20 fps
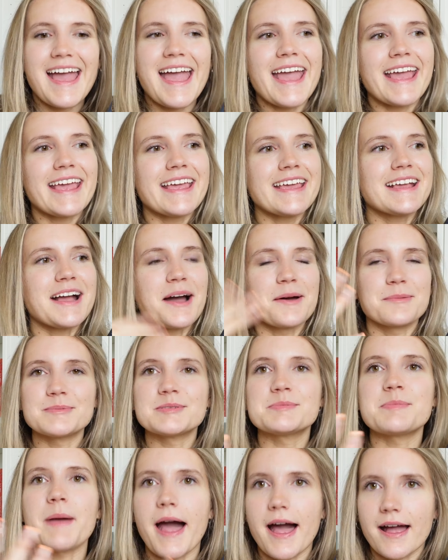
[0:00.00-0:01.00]
He
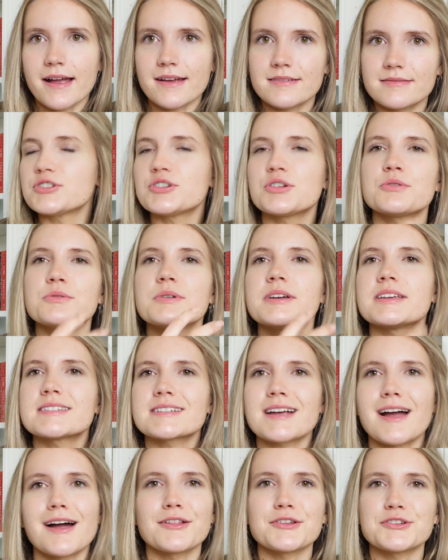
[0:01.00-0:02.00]
comes back to his
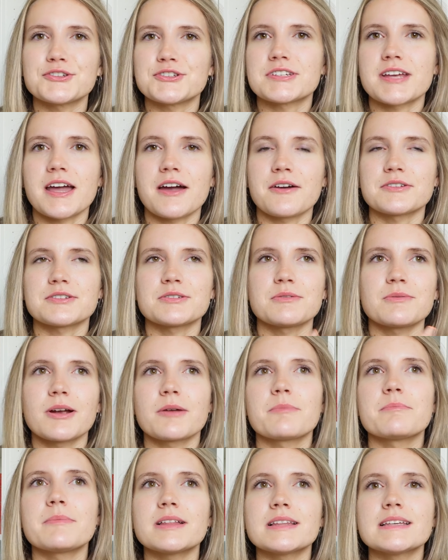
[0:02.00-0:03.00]
college town to
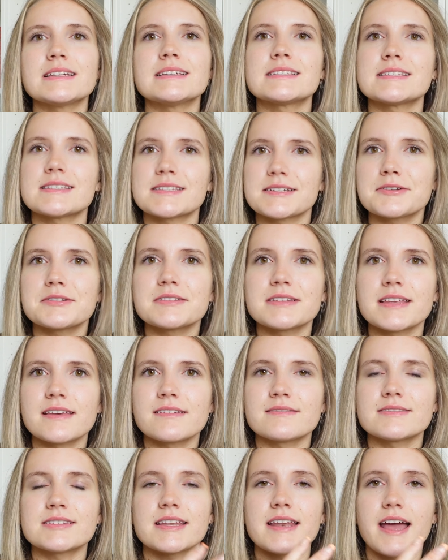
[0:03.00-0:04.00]
where Millie still
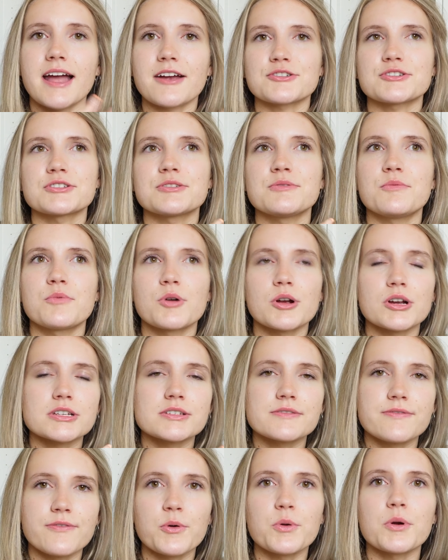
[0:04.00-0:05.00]
lives and actually
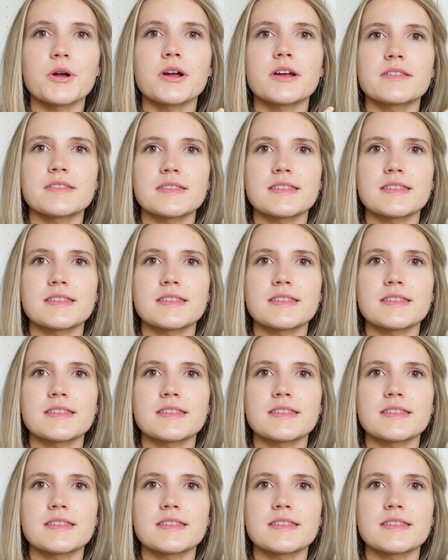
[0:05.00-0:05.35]
works for